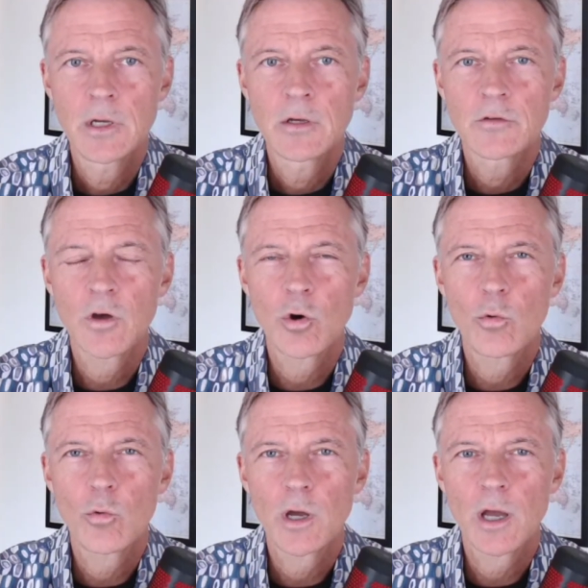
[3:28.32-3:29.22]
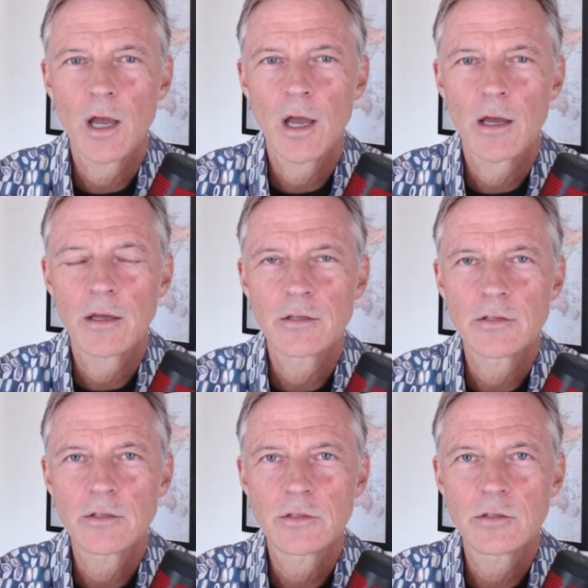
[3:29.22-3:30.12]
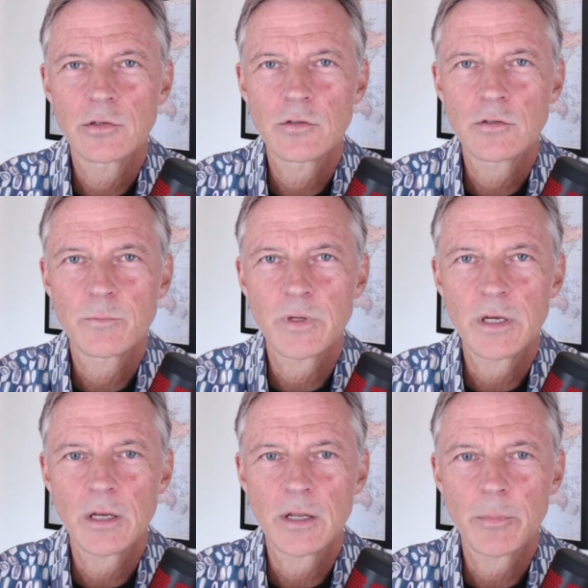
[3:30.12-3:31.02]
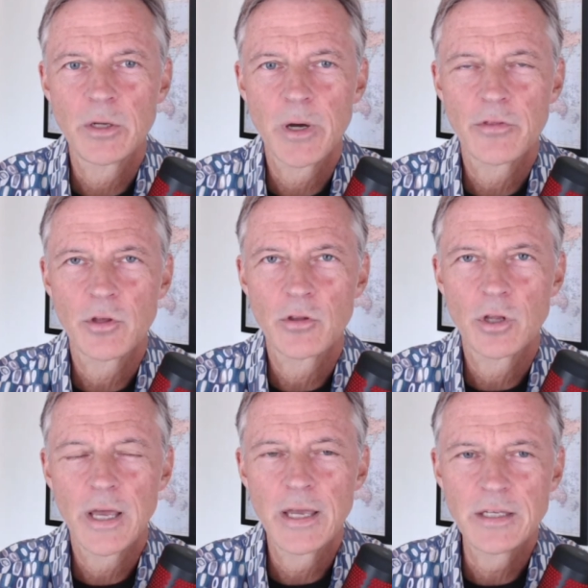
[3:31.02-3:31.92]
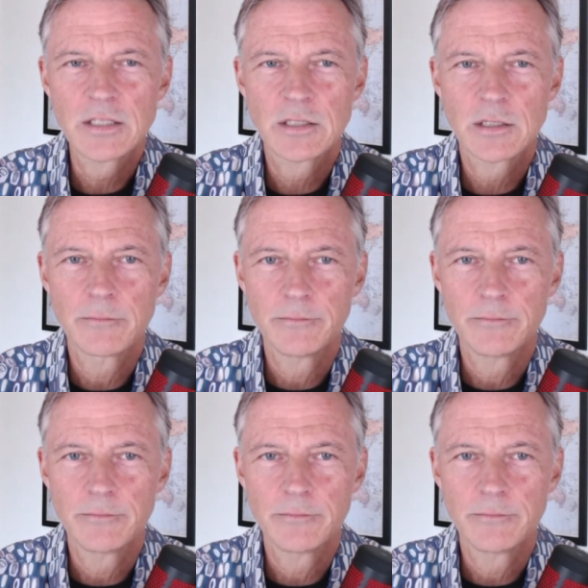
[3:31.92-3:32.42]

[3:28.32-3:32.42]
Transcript: So to speak a little bit about the latest